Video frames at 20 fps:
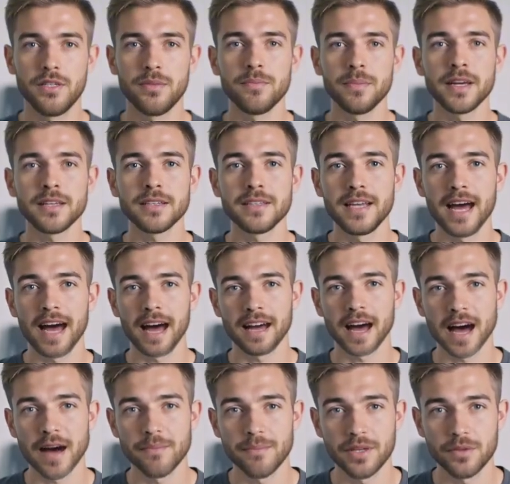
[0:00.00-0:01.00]
Spins
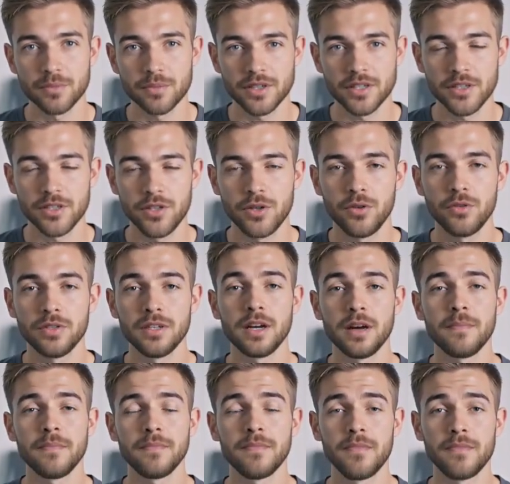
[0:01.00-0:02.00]
hack option when it shows
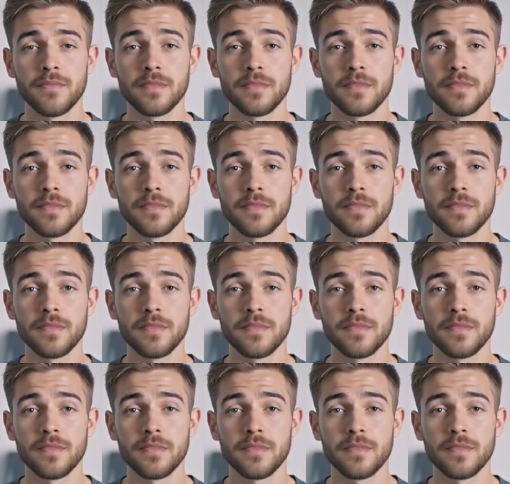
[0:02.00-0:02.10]
up.